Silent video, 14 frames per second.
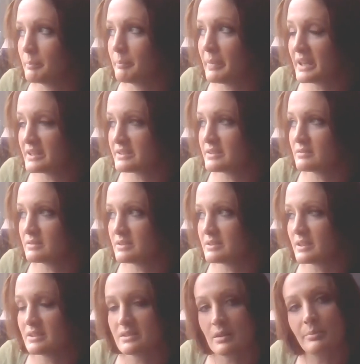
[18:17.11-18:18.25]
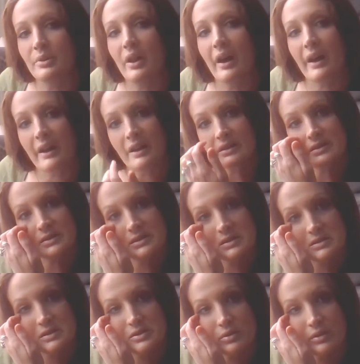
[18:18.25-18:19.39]
basically gets some lies
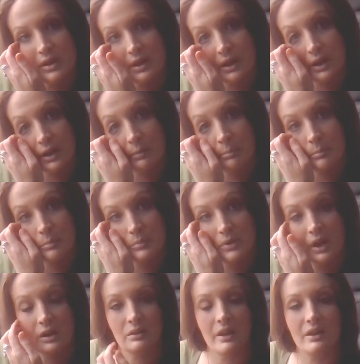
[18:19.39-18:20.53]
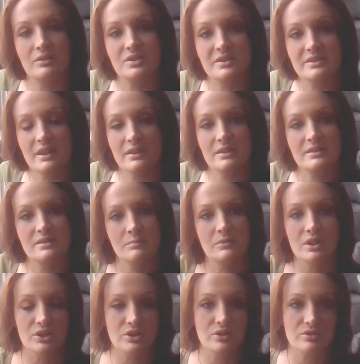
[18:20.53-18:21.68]
so that I'm not allowed to say that
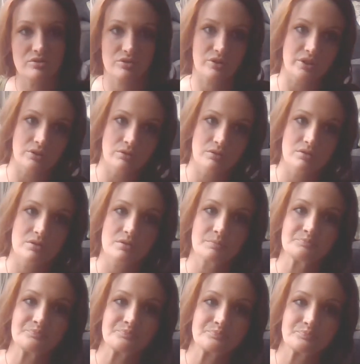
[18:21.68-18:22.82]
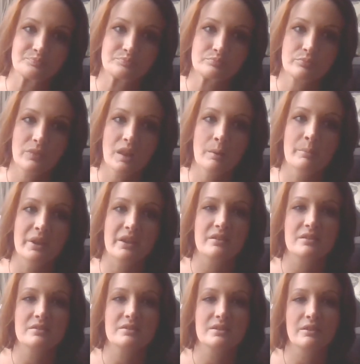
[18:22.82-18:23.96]
something cures or heals.
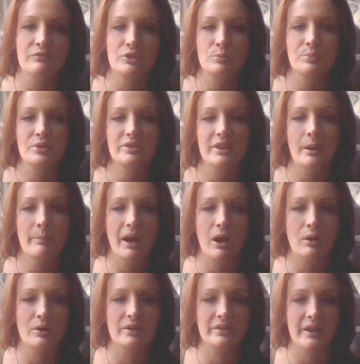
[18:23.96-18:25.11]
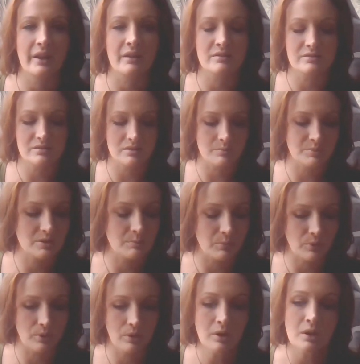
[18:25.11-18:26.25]
Because if you put that power in the hands of the
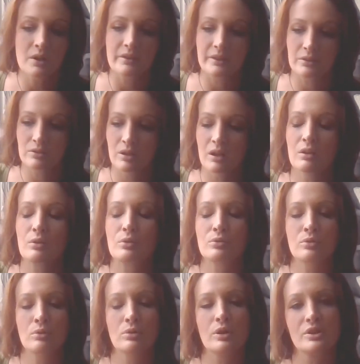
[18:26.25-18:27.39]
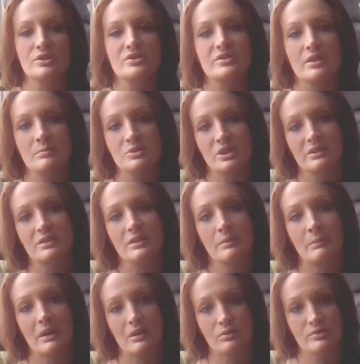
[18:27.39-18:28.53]
people, they're no longer subject to the
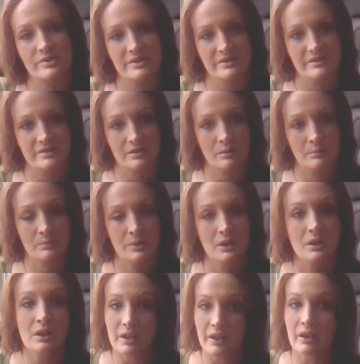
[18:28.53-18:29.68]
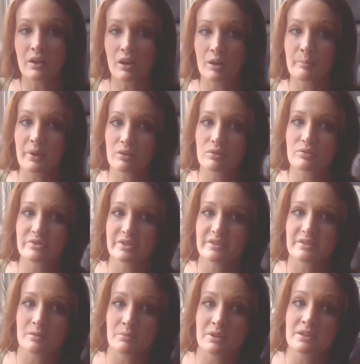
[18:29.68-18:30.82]
medical system. And our medical
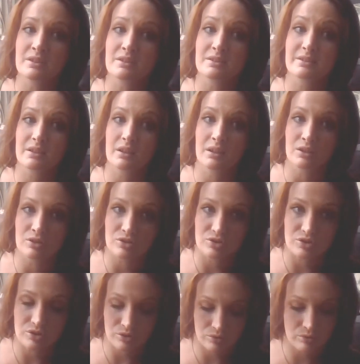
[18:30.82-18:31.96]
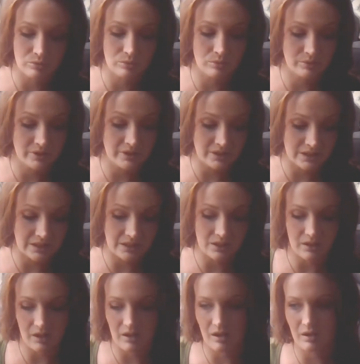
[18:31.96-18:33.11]
system is in due
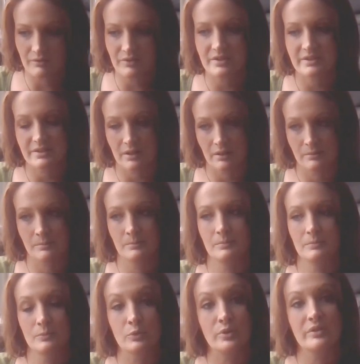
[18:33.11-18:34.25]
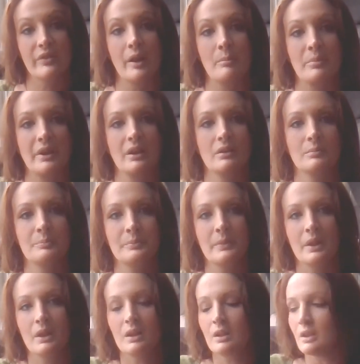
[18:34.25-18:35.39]
need of some revamping.
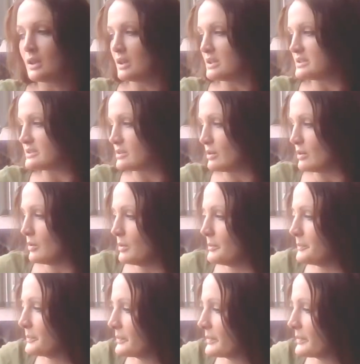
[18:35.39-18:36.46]
So